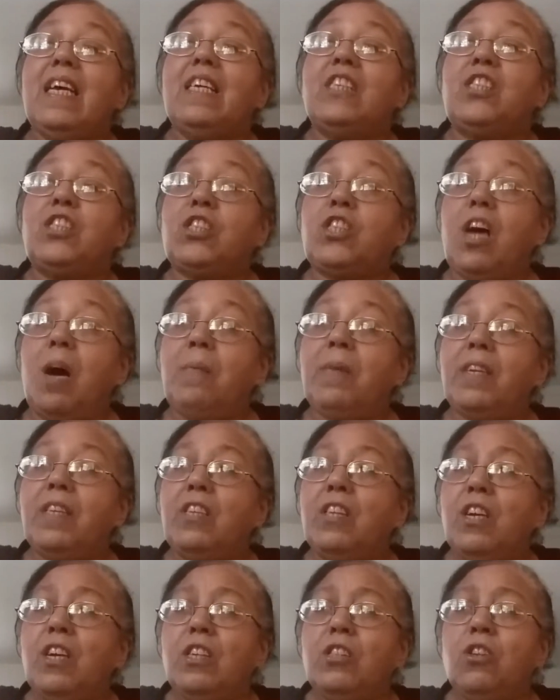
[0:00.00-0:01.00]
is
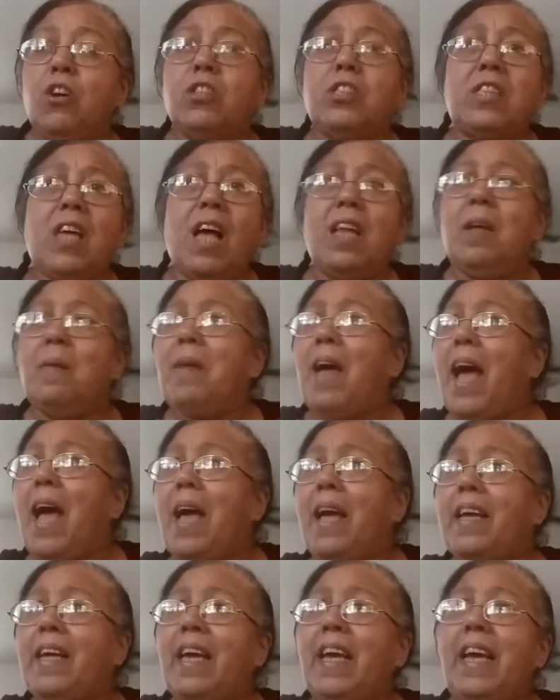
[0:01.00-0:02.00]
chubby, don't tell him,
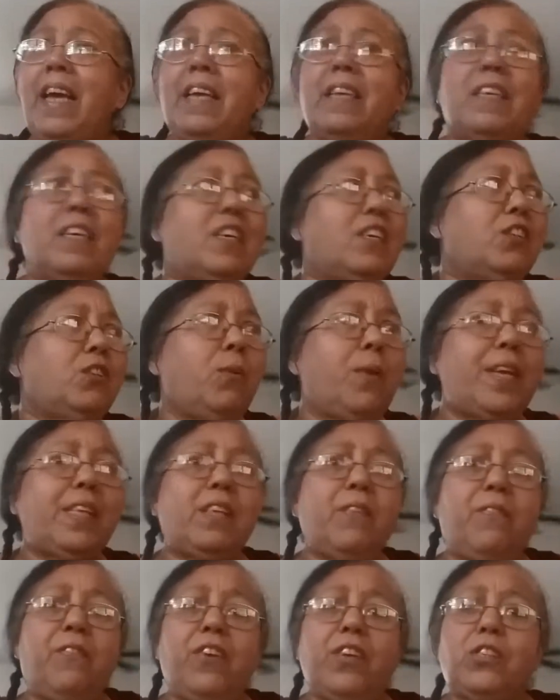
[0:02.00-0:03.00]
hey kid, you
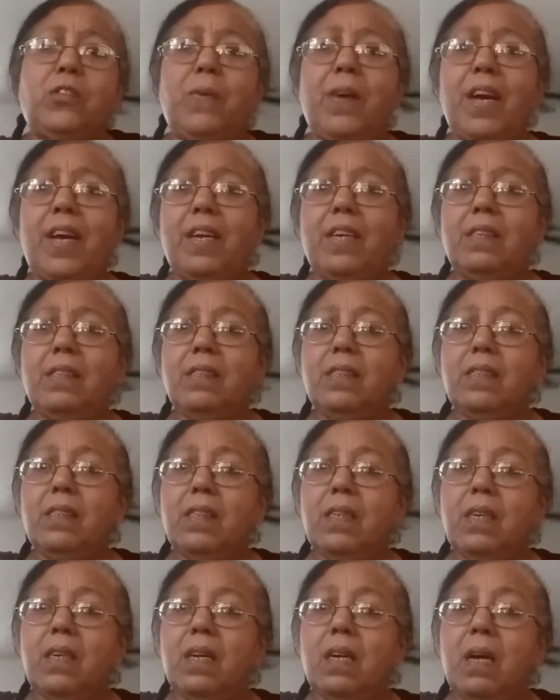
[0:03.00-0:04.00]
eat the refrigerator?
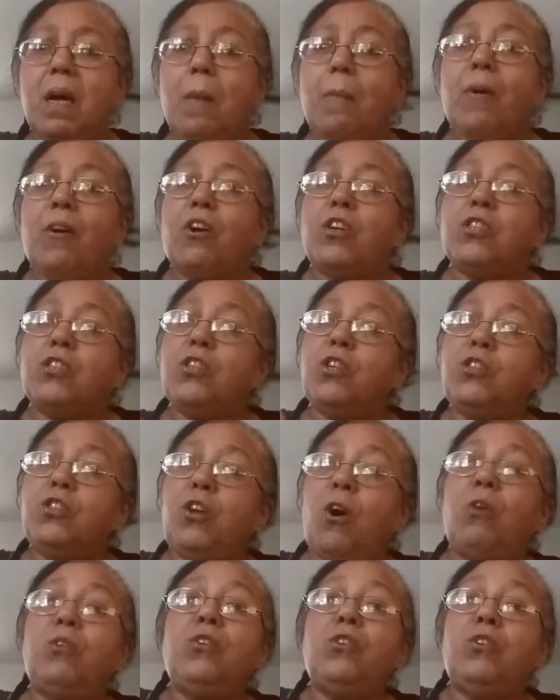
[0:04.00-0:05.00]
Because
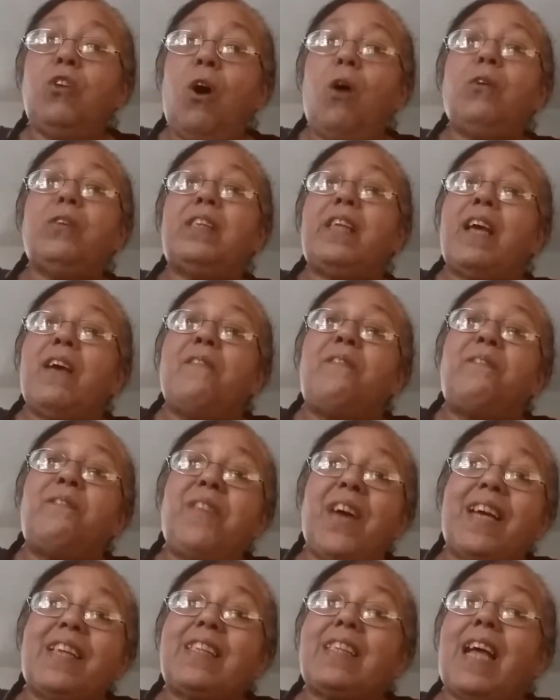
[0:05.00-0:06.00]
you don't know the
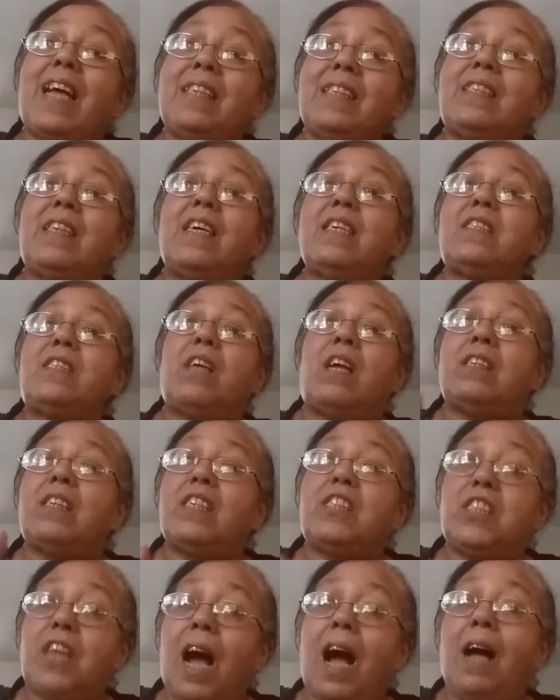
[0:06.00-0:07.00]
effect that does on
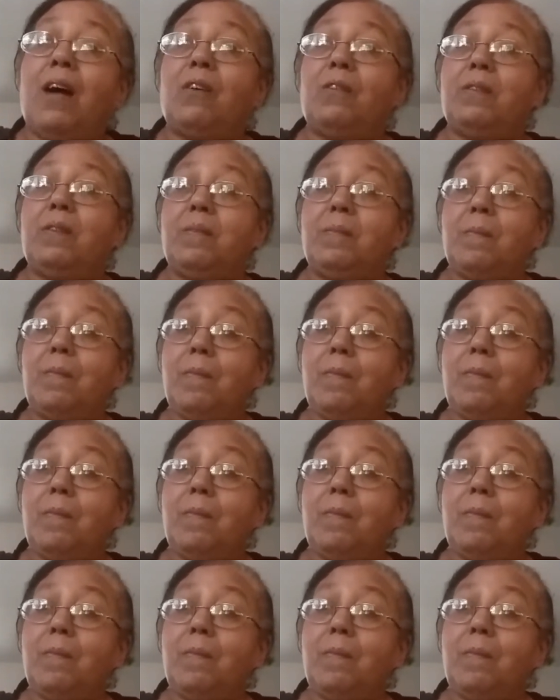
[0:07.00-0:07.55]
the child.